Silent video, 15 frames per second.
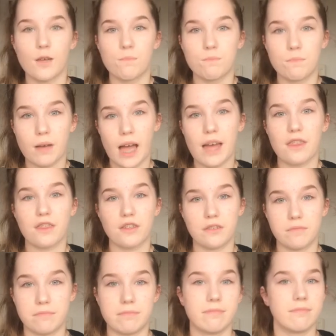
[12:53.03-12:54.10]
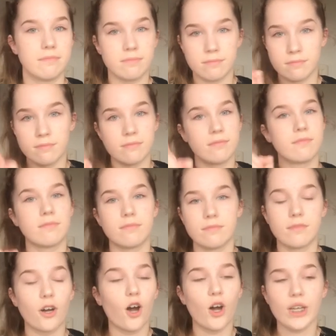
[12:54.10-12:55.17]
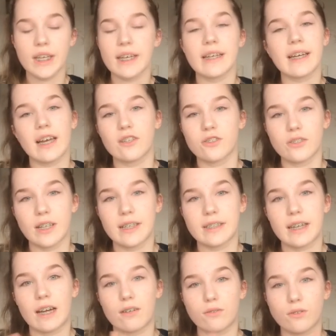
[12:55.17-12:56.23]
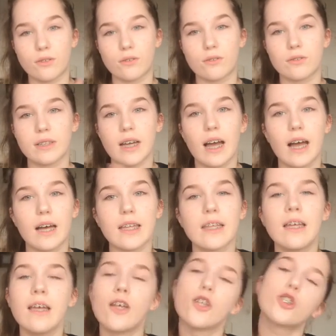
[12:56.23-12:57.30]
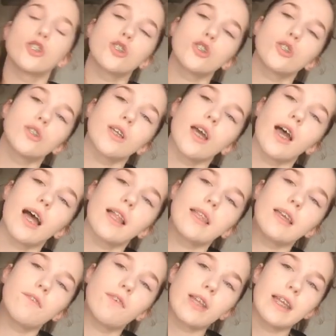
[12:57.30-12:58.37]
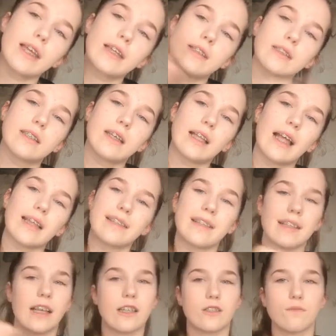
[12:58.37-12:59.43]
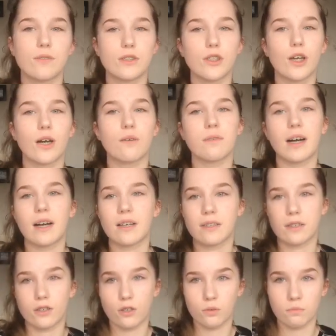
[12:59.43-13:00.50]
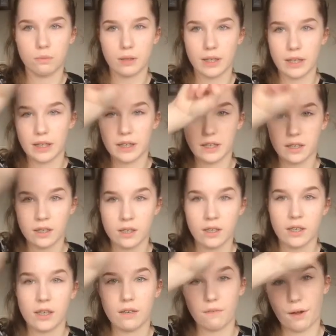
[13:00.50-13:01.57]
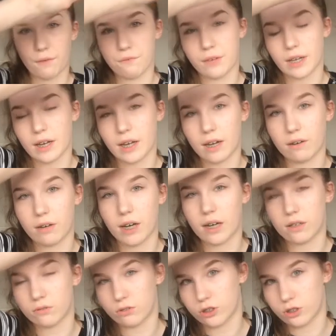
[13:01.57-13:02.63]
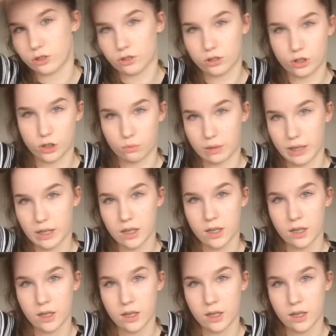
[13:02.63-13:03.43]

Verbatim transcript: buy them or you can get an online download I just I'll leave a link to like the last video either up here if I figure out how to do it